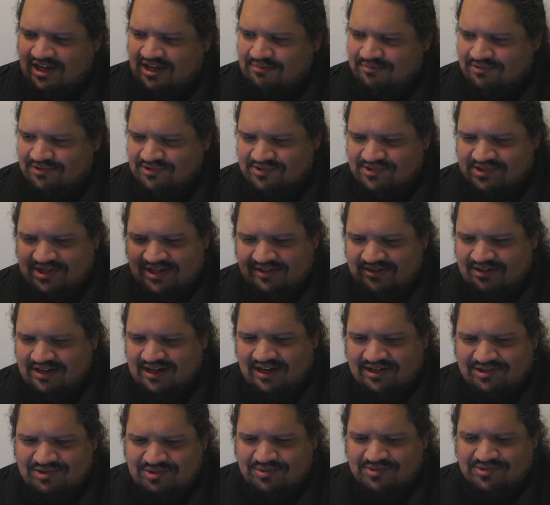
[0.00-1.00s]
cables. Like,
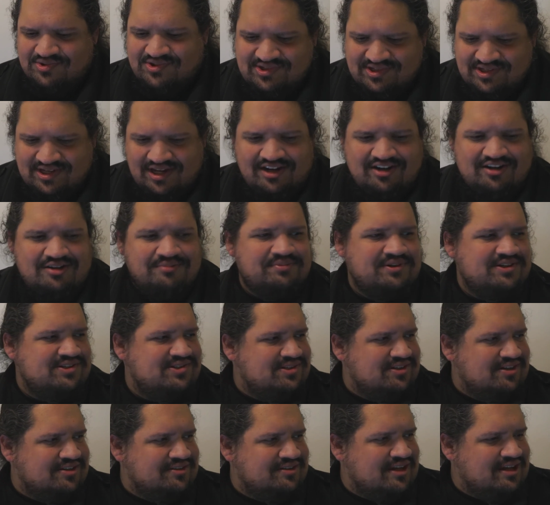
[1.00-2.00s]
the actual setup
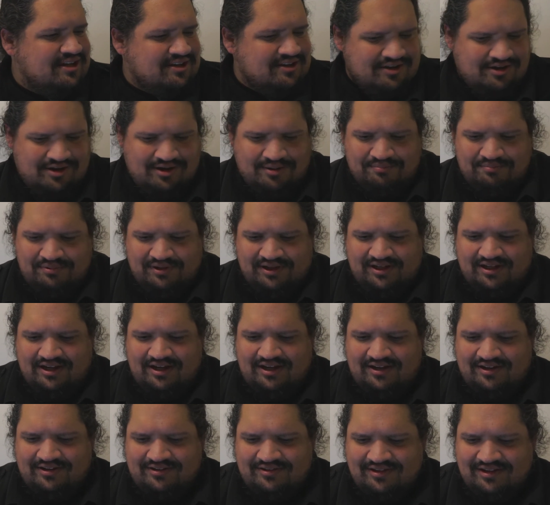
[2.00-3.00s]
is not that
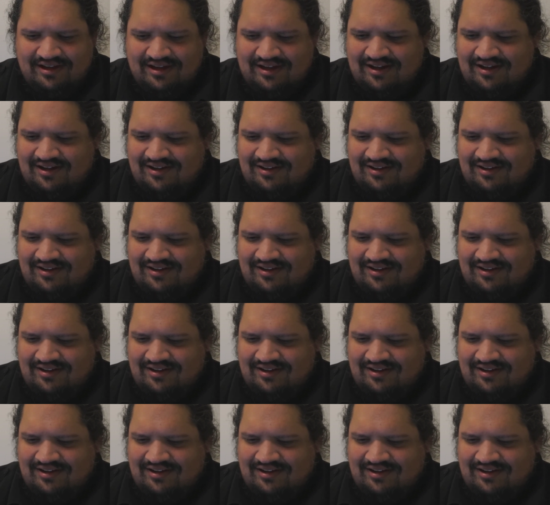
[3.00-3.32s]
complicated.